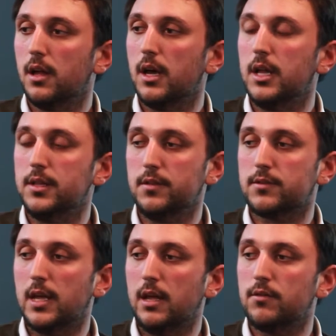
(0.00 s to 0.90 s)
And in this
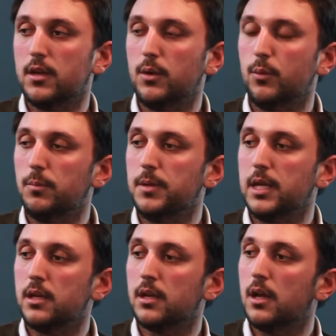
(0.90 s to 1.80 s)
case, it would
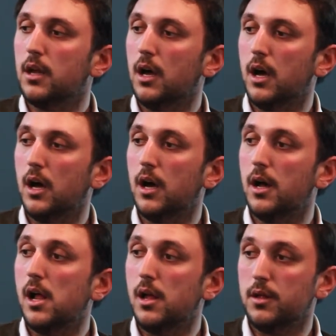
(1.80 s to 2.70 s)
be uh,
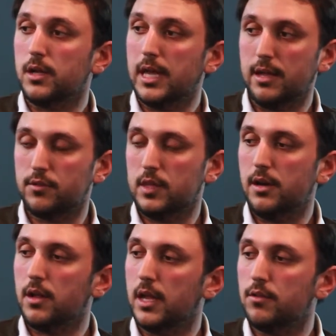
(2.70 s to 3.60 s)
cancel out
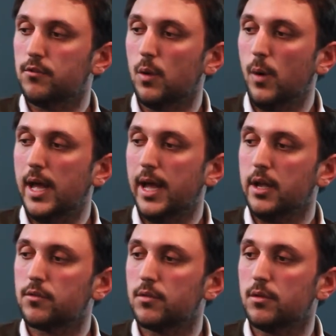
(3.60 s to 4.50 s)
again, so
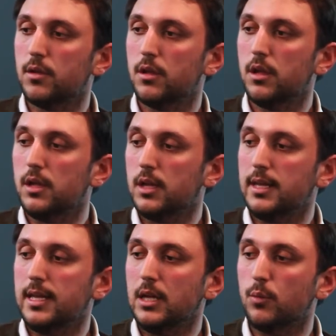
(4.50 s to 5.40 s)
x
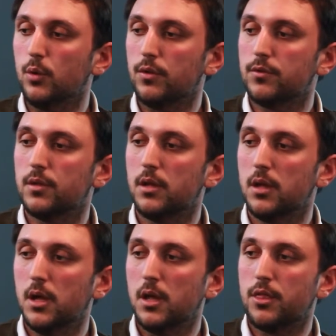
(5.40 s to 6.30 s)
equals
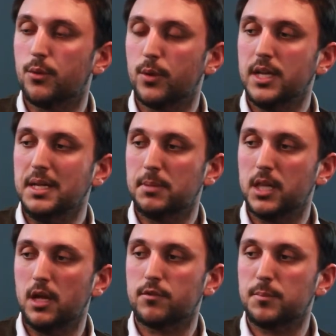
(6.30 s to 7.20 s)
3
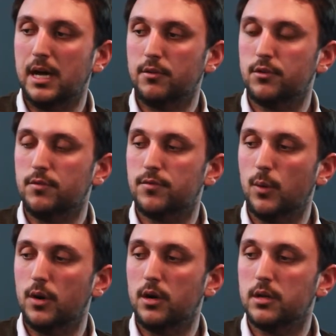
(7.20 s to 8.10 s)
plus positive
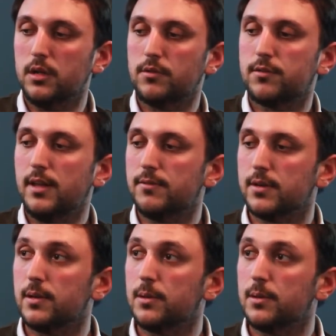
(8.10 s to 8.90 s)
4 is 7.